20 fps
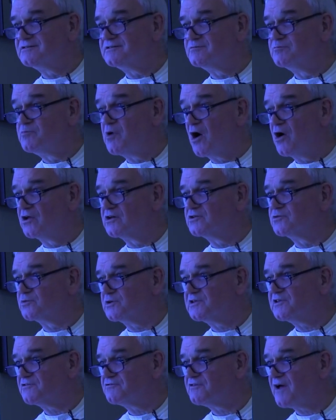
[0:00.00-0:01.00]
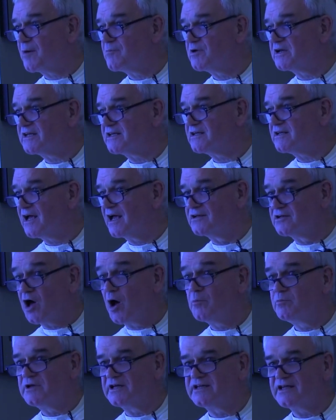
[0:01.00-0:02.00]
bond with the family and
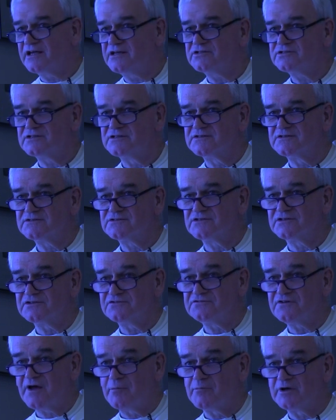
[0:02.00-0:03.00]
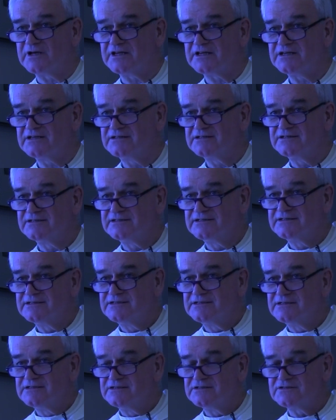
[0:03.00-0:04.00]
obligations to the family.
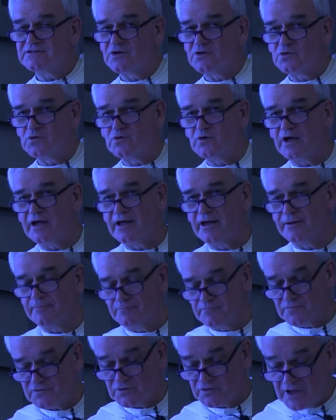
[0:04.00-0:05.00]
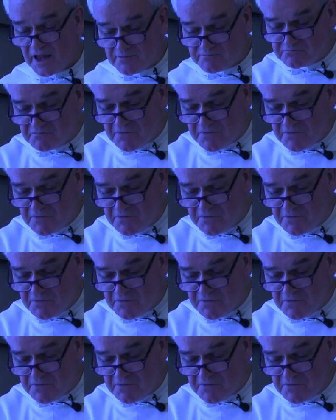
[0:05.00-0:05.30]
So that